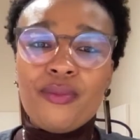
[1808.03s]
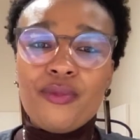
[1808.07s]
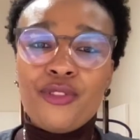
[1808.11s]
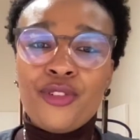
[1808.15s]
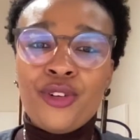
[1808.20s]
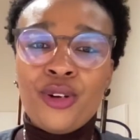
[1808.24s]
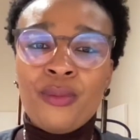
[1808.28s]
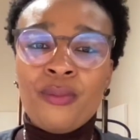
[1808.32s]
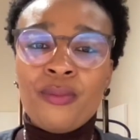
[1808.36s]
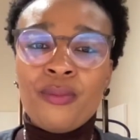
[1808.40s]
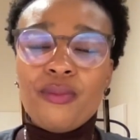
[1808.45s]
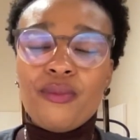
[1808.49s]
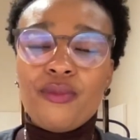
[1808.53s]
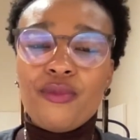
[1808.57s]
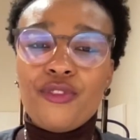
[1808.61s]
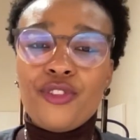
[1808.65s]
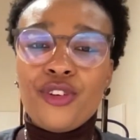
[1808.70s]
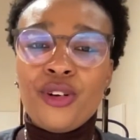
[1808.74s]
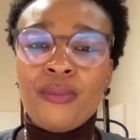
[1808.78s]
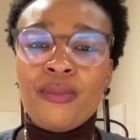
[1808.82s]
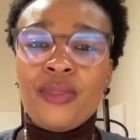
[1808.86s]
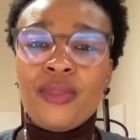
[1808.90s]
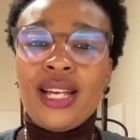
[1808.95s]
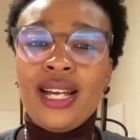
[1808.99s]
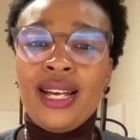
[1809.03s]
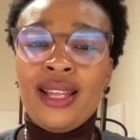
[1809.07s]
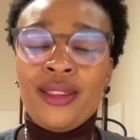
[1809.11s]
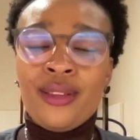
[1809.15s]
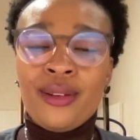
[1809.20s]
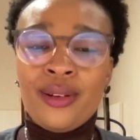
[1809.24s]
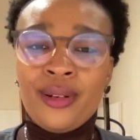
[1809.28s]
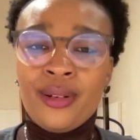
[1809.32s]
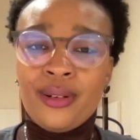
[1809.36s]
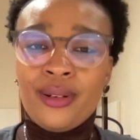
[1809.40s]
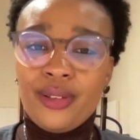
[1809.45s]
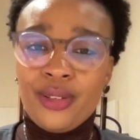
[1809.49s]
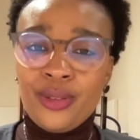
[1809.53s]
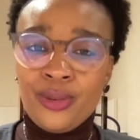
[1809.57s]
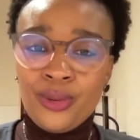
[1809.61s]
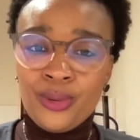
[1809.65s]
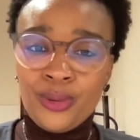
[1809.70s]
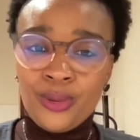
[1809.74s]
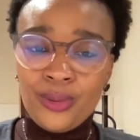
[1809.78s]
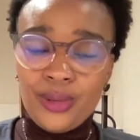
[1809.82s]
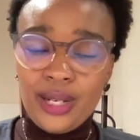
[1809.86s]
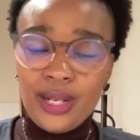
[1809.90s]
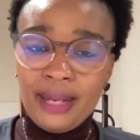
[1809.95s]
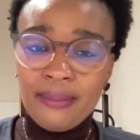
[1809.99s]
the other,
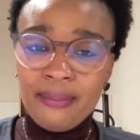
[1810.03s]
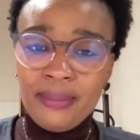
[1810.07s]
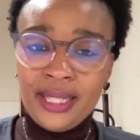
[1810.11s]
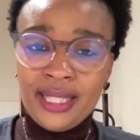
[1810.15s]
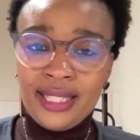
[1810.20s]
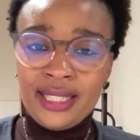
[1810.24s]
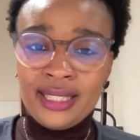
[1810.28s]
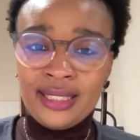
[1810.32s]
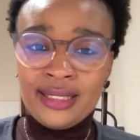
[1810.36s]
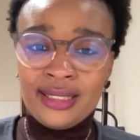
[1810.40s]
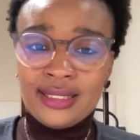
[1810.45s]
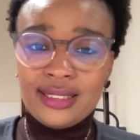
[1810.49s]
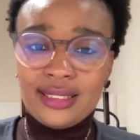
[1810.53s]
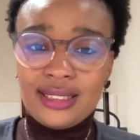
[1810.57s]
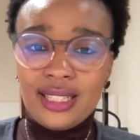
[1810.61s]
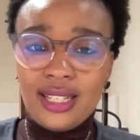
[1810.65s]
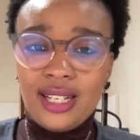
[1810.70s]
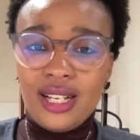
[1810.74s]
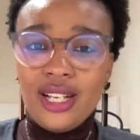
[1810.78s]
applicants.